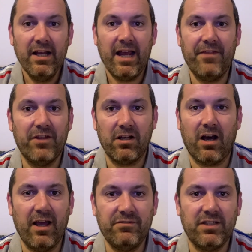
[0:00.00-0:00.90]
the
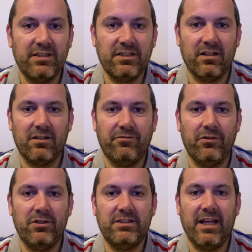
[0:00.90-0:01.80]
live session on a
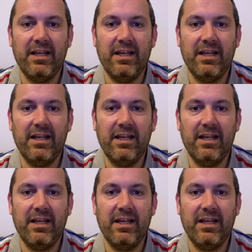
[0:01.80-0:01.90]
Thursday.